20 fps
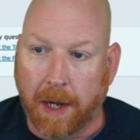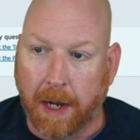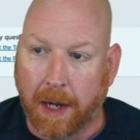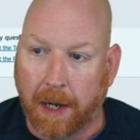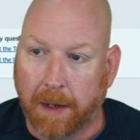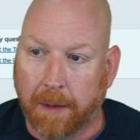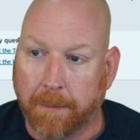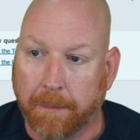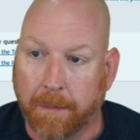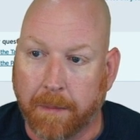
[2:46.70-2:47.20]

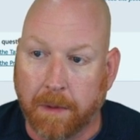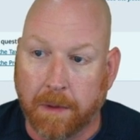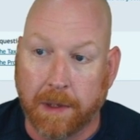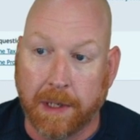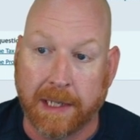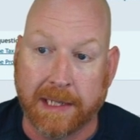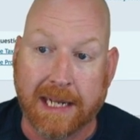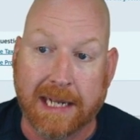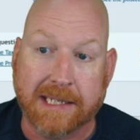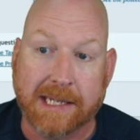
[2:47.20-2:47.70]
And
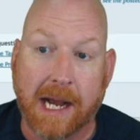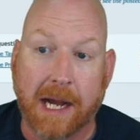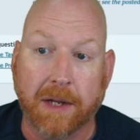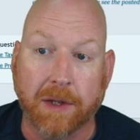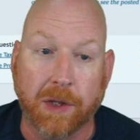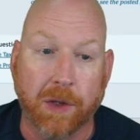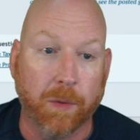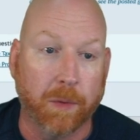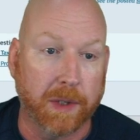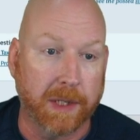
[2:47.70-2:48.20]
that's how
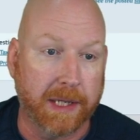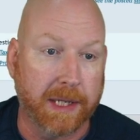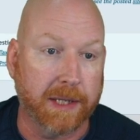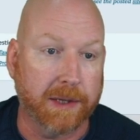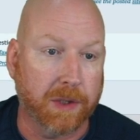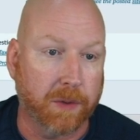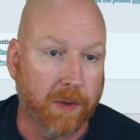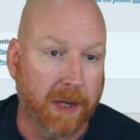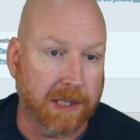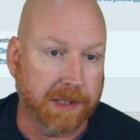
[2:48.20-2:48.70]
you would
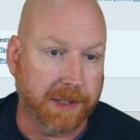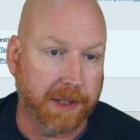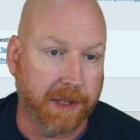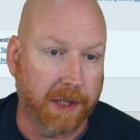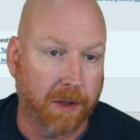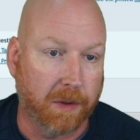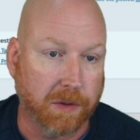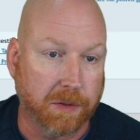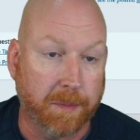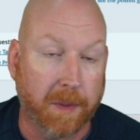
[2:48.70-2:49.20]
get the rest of
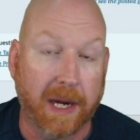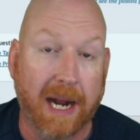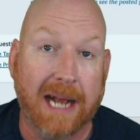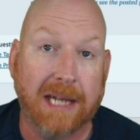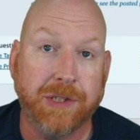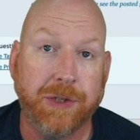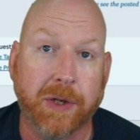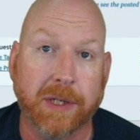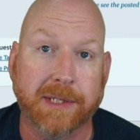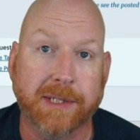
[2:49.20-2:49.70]
those. But
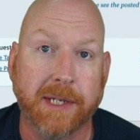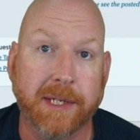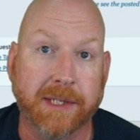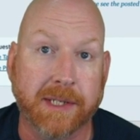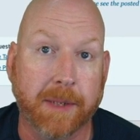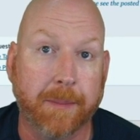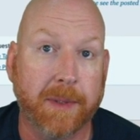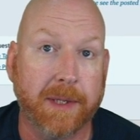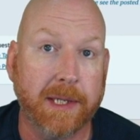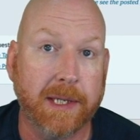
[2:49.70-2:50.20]
as you can see,
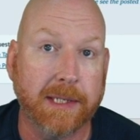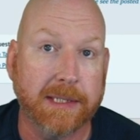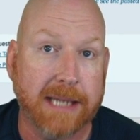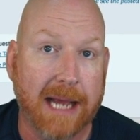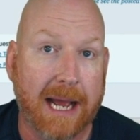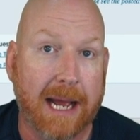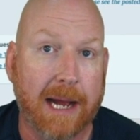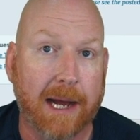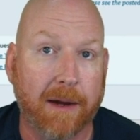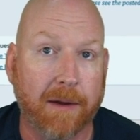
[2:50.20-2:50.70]
some of these
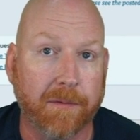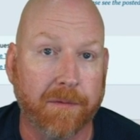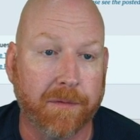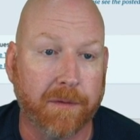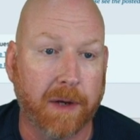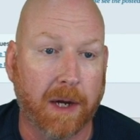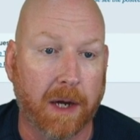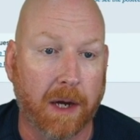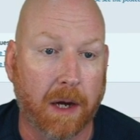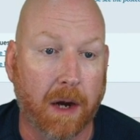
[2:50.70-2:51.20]

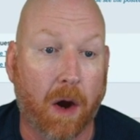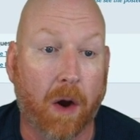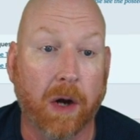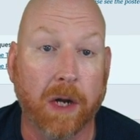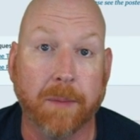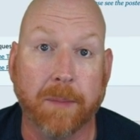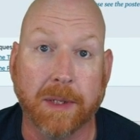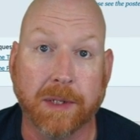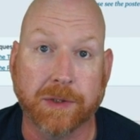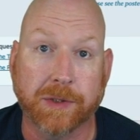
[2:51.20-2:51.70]
have
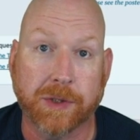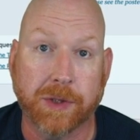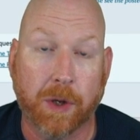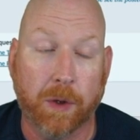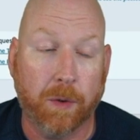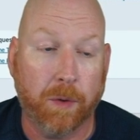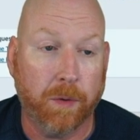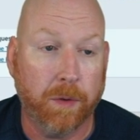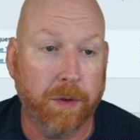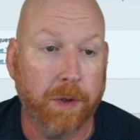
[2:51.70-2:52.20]
already been
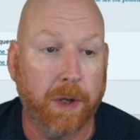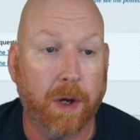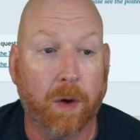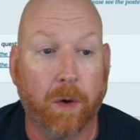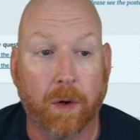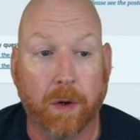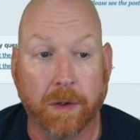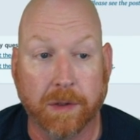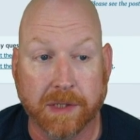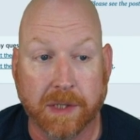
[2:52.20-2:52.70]
sold,
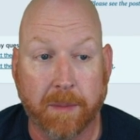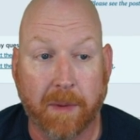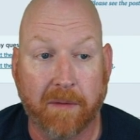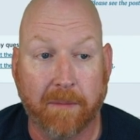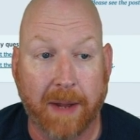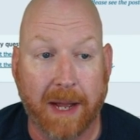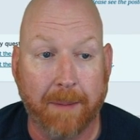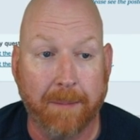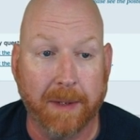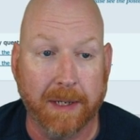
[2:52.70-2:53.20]
or some
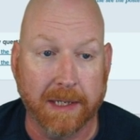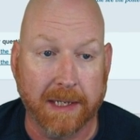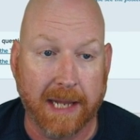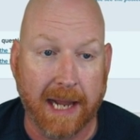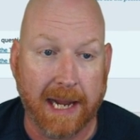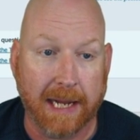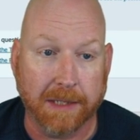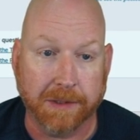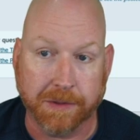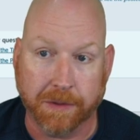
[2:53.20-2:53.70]
of them have been
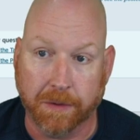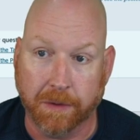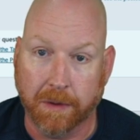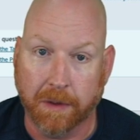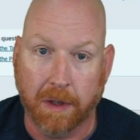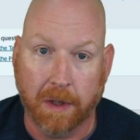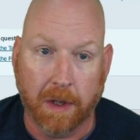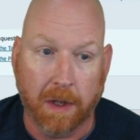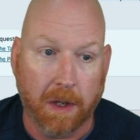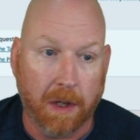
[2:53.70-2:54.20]

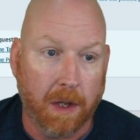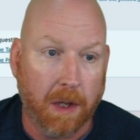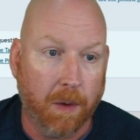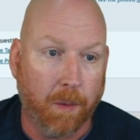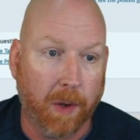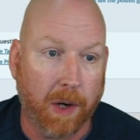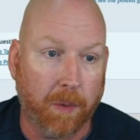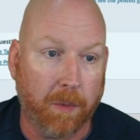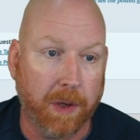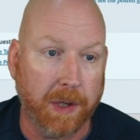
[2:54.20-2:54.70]
canceled.
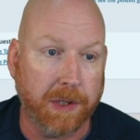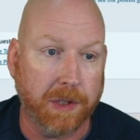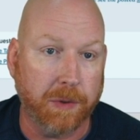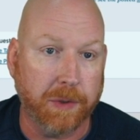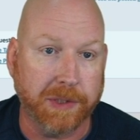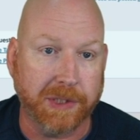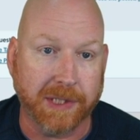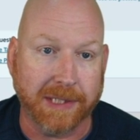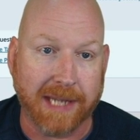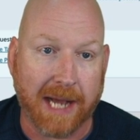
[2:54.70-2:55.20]
What I want to
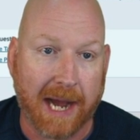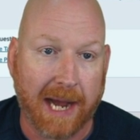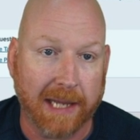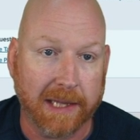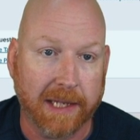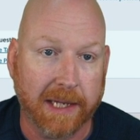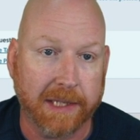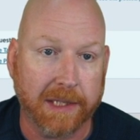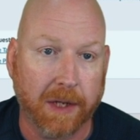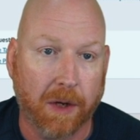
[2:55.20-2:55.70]
do is just
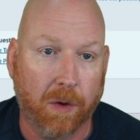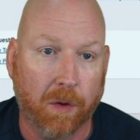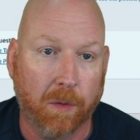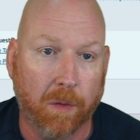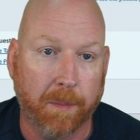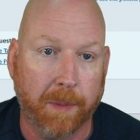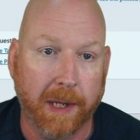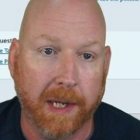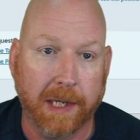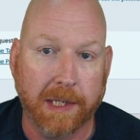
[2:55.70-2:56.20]
highlight the
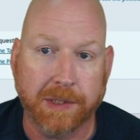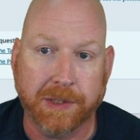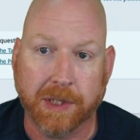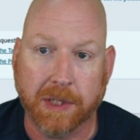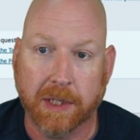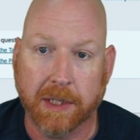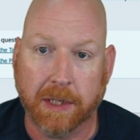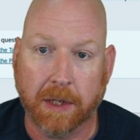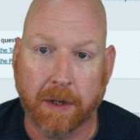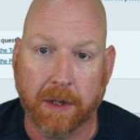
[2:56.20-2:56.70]
whole page,
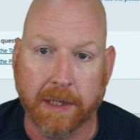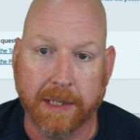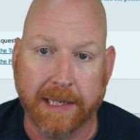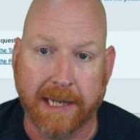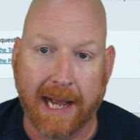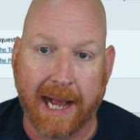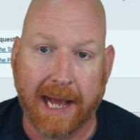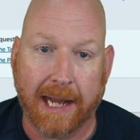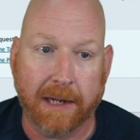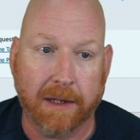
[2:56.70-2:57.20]
click on
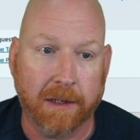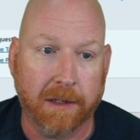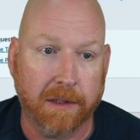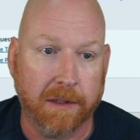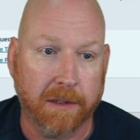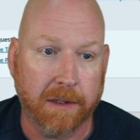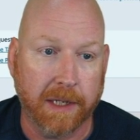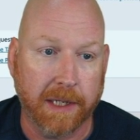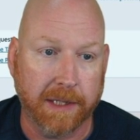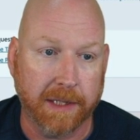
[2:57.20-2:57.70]
data,
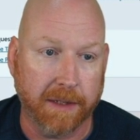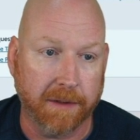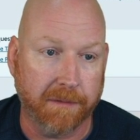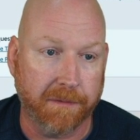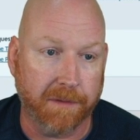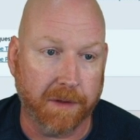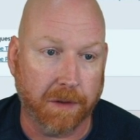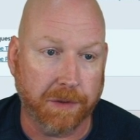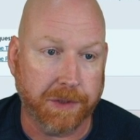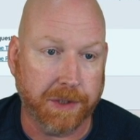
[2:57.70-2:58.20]
and then
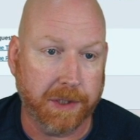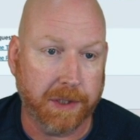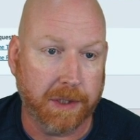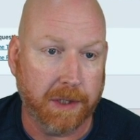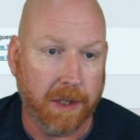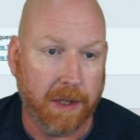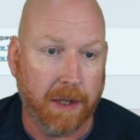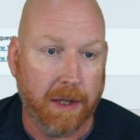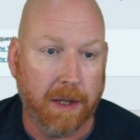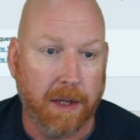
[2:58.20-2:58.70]

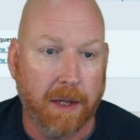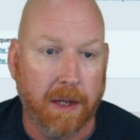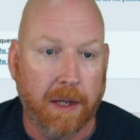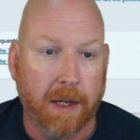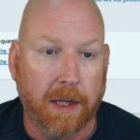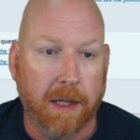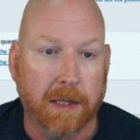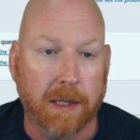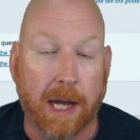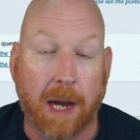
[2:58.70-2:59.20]
filter.
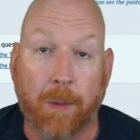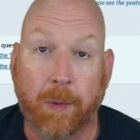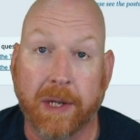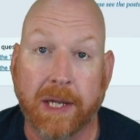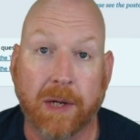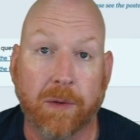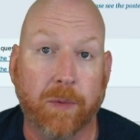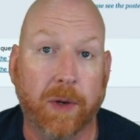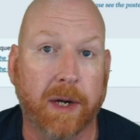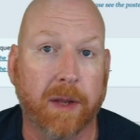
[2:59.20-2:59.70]
I want
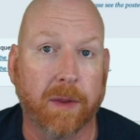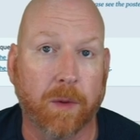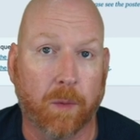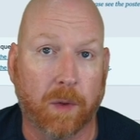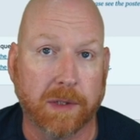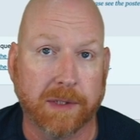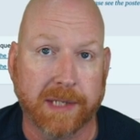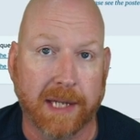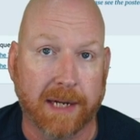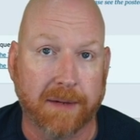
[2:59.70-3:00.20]
to get rid of the
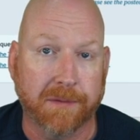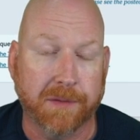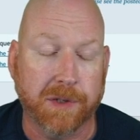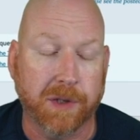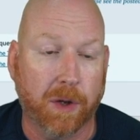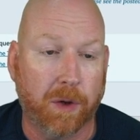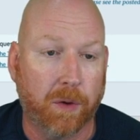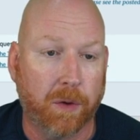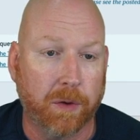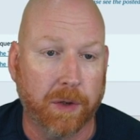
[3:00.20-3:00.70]
ones that have
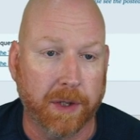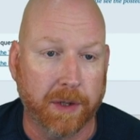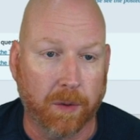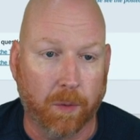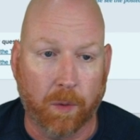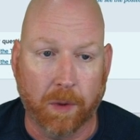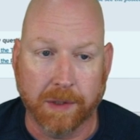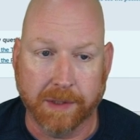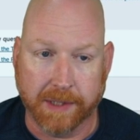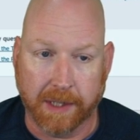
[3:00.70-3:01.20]
sold and the
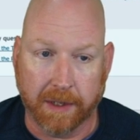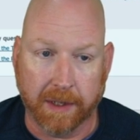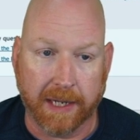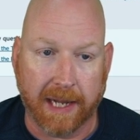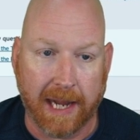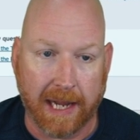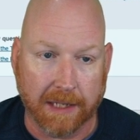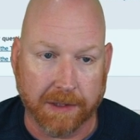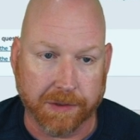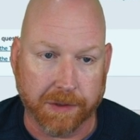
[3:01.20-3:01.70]
ones that are
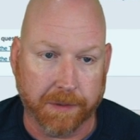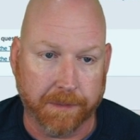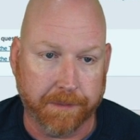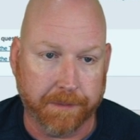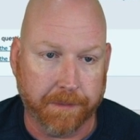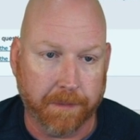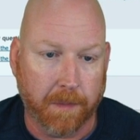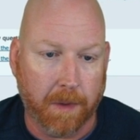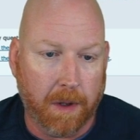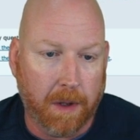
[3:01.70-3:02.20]
canceled.